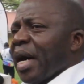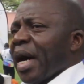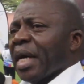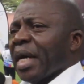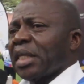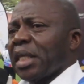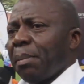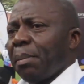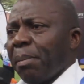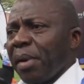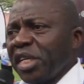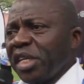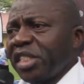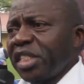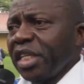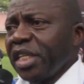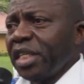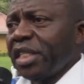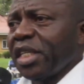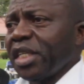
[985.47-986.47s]
and the
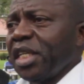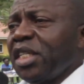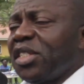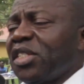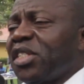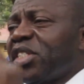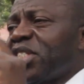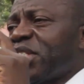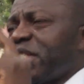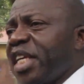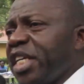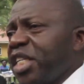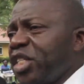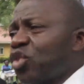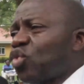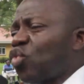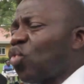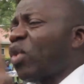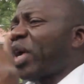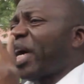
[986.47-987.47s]
patient is stage
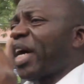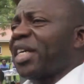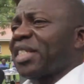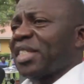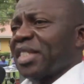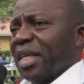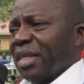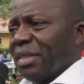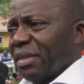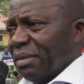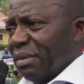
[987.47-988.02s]
2 cancer.